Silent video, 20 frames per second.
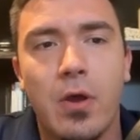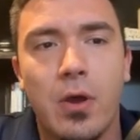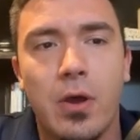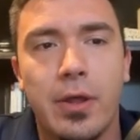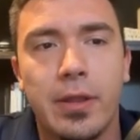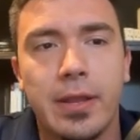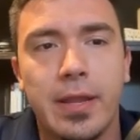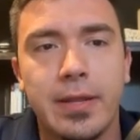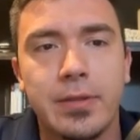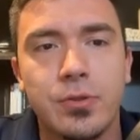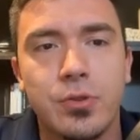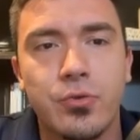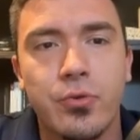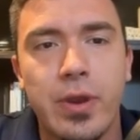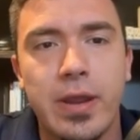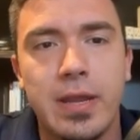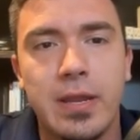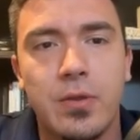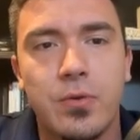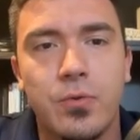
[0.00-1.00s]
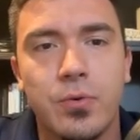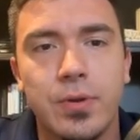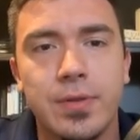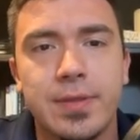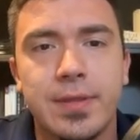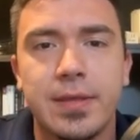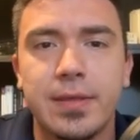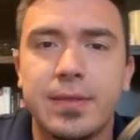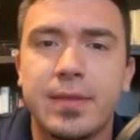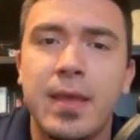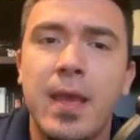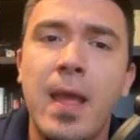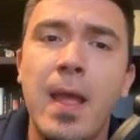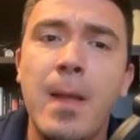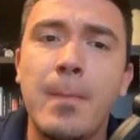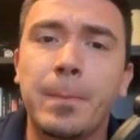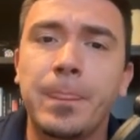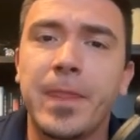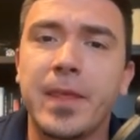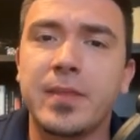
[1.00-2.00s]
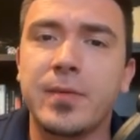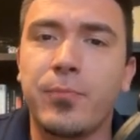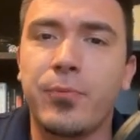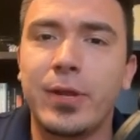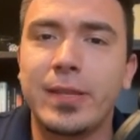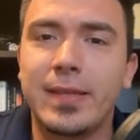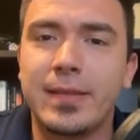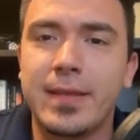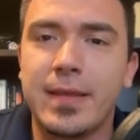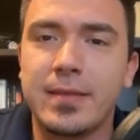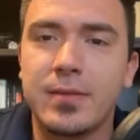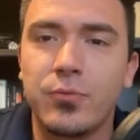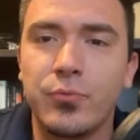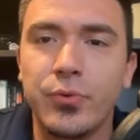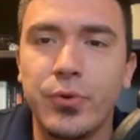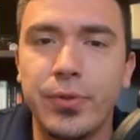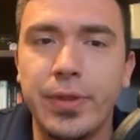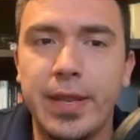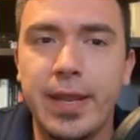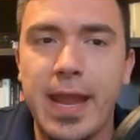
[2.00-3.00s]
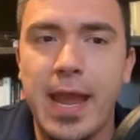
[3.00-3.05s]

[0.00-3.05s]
online training courses this apprentice has enrolled in.